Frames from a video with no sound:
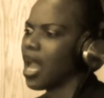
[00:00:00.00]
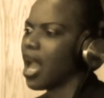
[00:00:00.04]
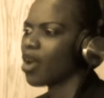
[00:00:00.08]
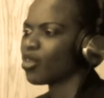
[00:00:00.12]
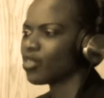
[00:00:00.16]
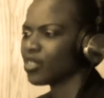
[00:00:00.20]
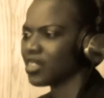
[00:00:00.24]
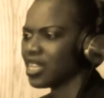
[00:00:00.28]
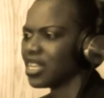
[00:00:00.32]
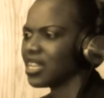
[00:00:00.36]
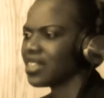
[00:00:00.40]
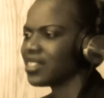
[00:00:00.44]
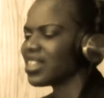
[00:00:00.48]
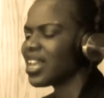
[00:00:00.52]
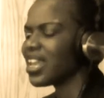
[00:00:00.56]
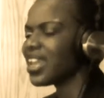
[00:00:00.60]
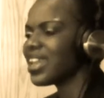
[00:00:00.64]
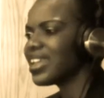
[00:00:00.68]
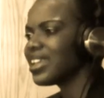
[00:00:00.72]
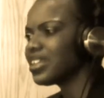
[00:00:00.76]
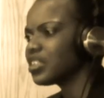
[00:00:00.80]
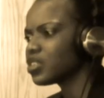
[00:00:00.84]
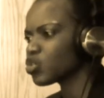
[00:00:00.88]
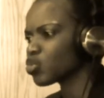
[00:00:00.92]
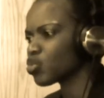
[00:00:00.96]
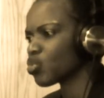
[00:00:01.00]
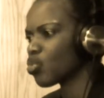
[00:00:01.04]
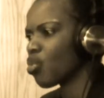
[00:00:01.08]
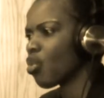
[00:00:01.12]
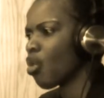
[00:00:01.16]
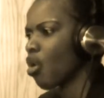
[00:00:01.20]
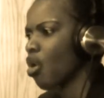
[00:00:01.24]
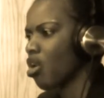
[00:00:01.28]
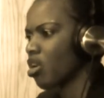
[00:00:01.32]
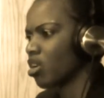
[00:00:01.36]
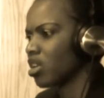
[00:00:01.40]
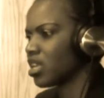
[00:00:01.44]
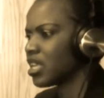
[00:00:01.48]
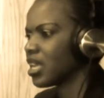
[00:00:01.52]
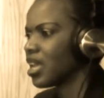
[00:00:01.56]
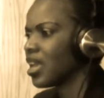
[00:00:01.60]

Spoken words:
out there. There is God.